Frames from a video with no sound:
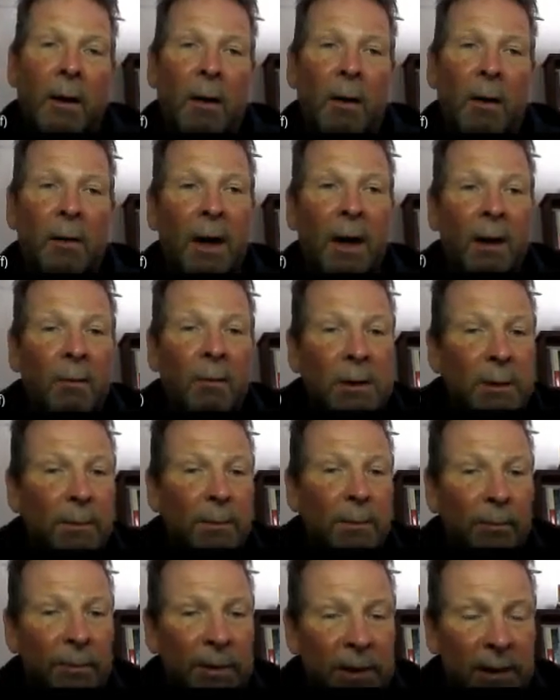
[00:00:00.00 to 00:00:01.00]
Okay,
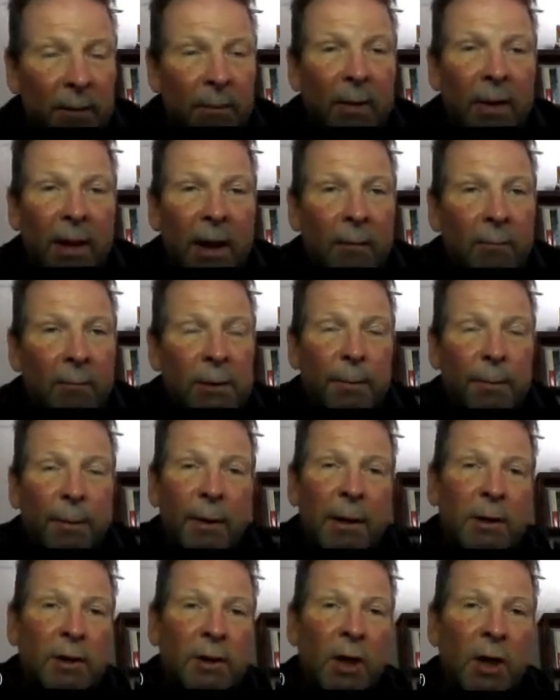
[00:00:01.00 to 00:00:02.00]
some of that was
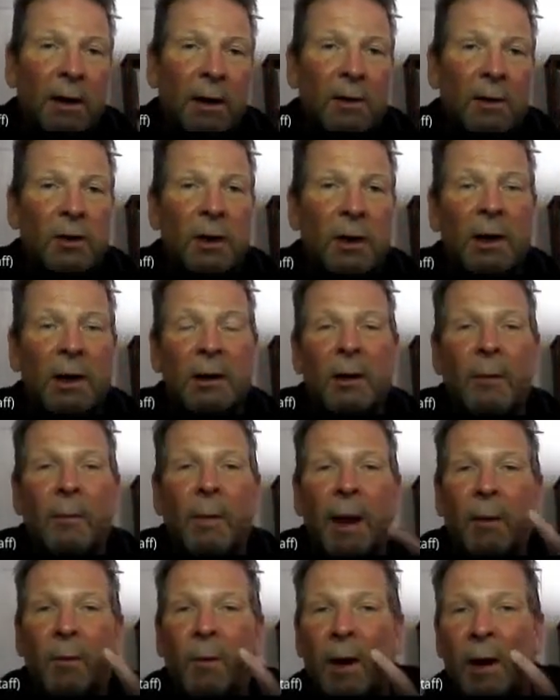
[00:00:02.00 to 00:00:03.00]
pretty challenging, and you
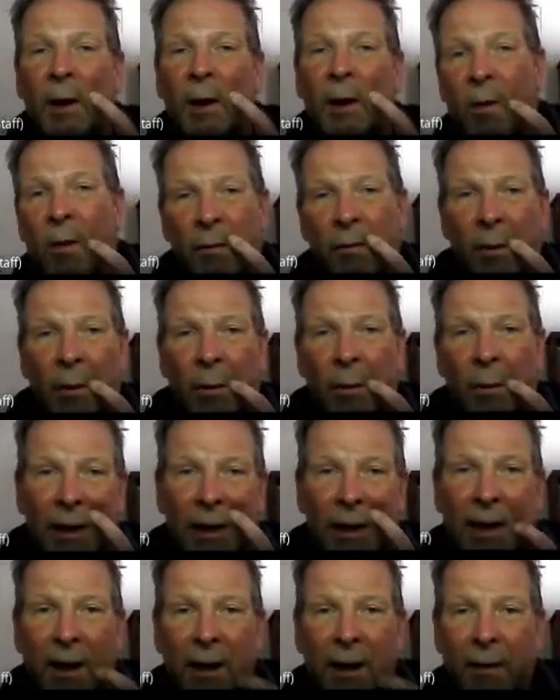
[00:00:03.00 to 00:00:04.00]
might want to go over it really
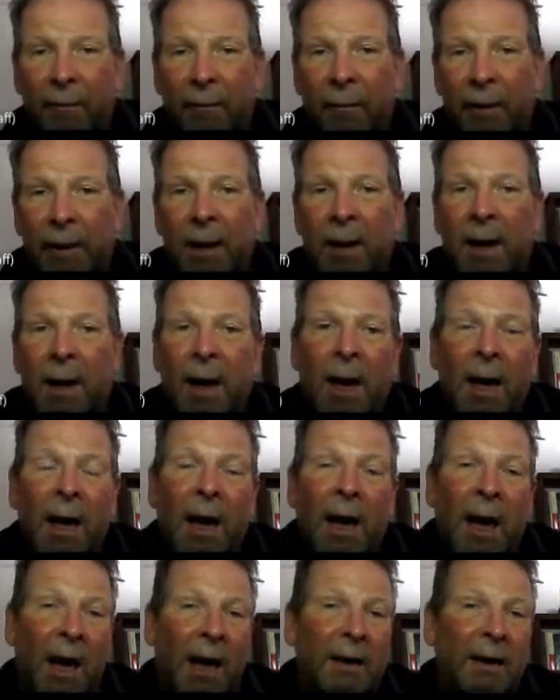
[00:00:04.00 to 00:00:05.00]
carefully,
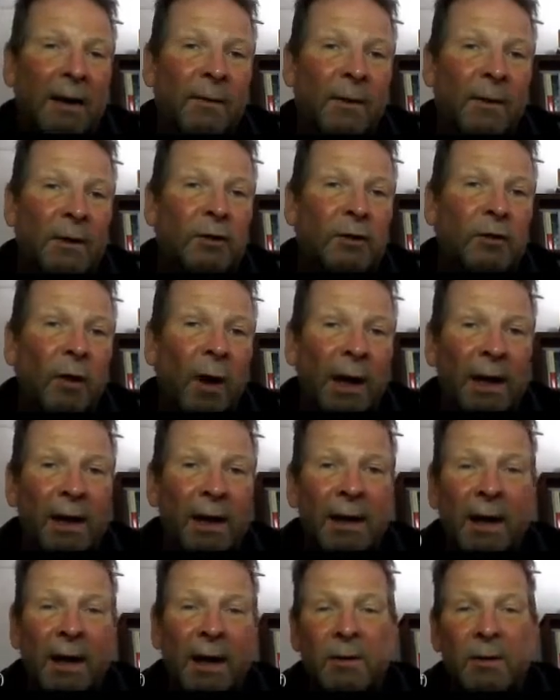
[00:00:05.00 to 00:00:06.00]
and even try it
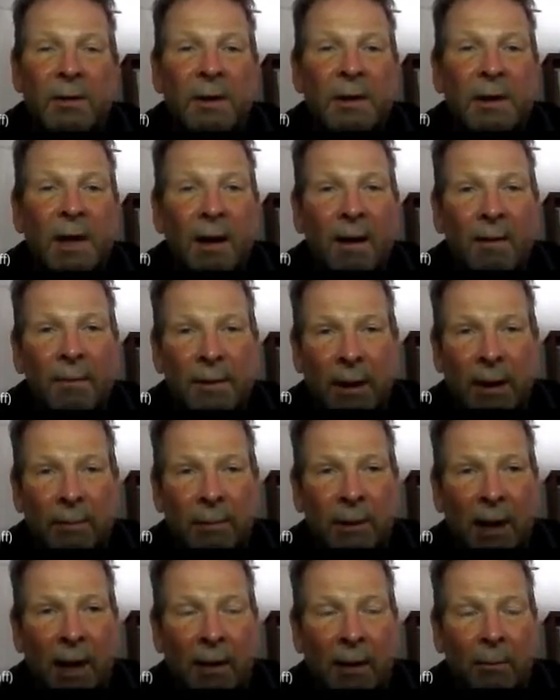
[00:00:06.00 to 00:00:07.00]
again yourself
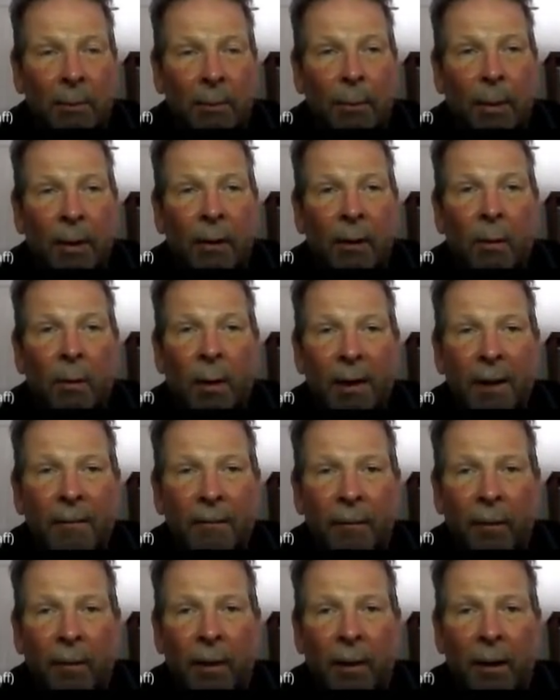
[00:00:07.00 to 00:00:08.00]
sometime. We'll put it away
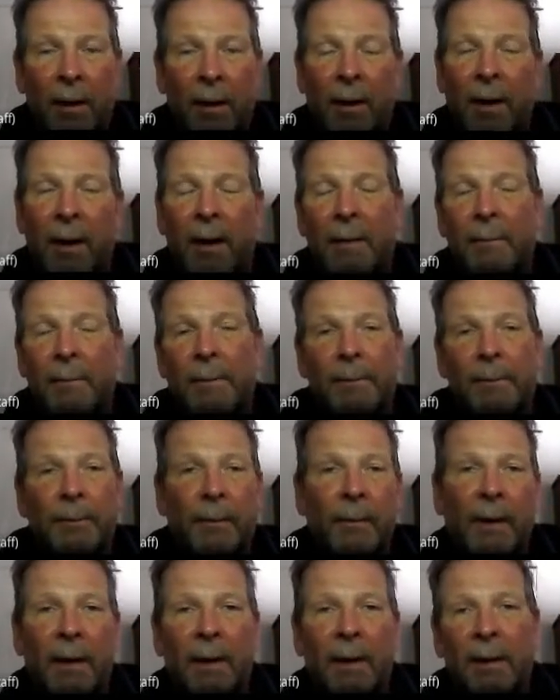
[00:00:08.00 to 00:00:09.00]
for a
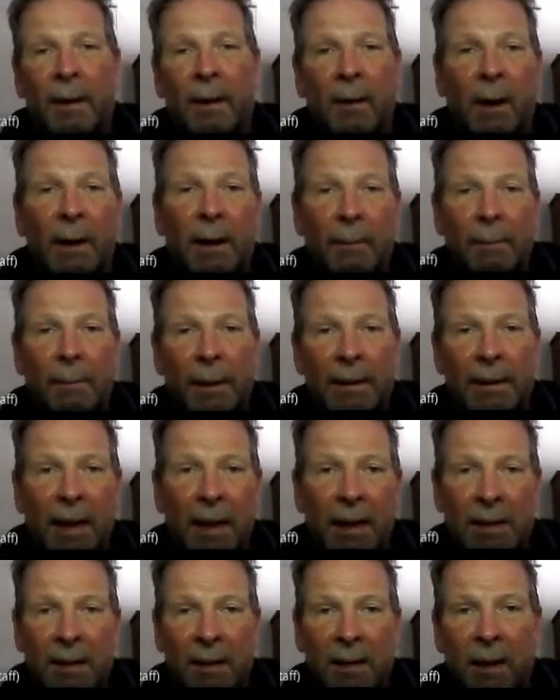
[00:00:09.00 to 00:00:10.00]
couple of
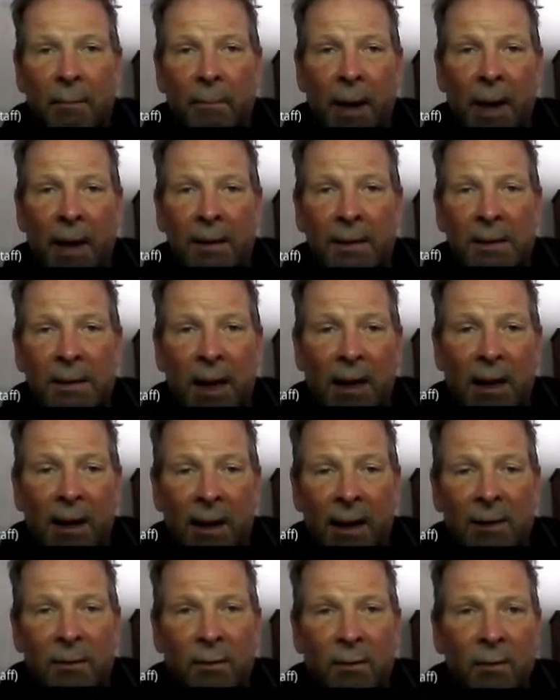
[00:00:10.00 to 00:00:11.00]
days and come back and say, can
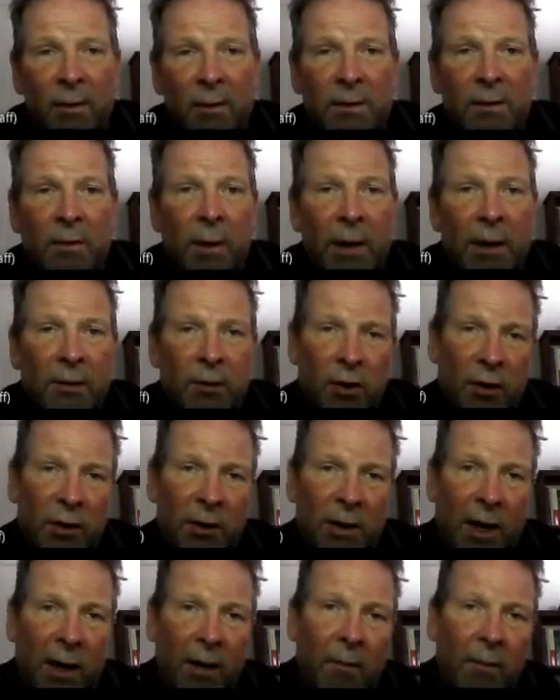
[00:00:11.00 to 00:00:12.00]
I do this question
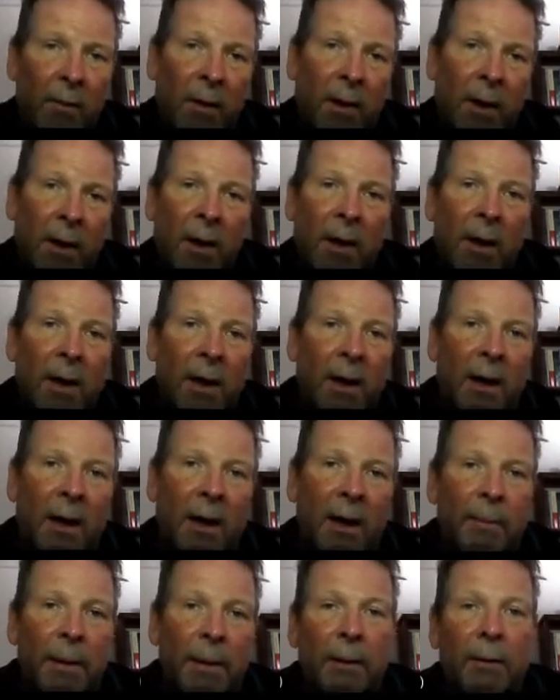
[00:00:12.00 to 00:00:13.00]
now? It
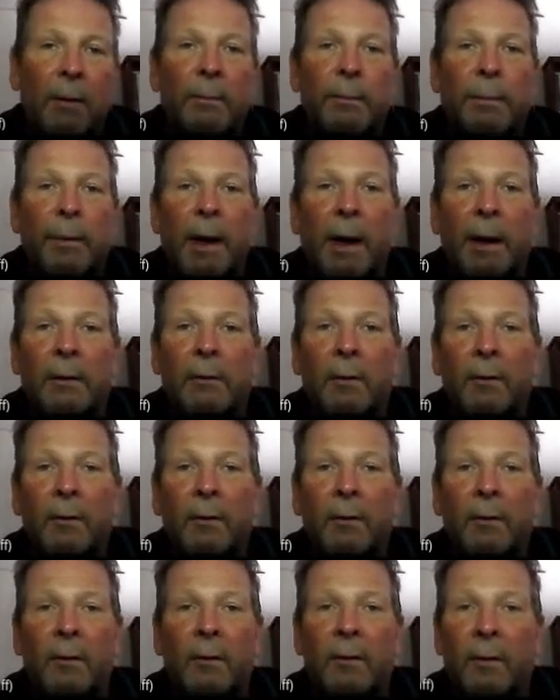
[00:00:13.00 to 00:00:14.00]
would be good practice
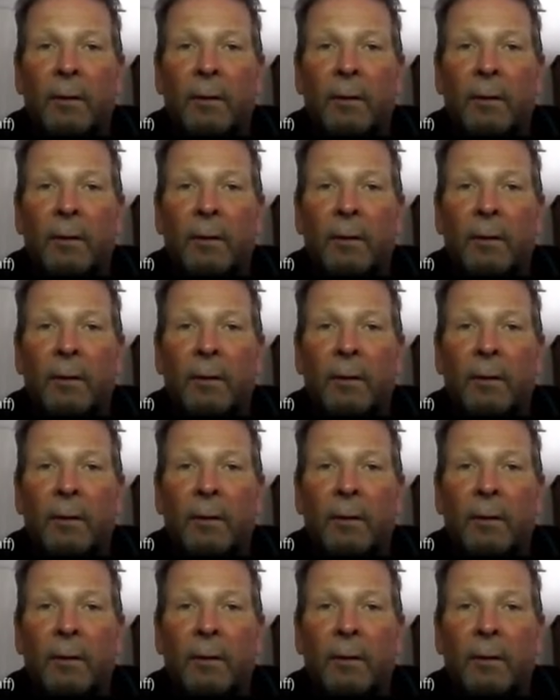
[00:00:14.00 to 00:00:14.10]
if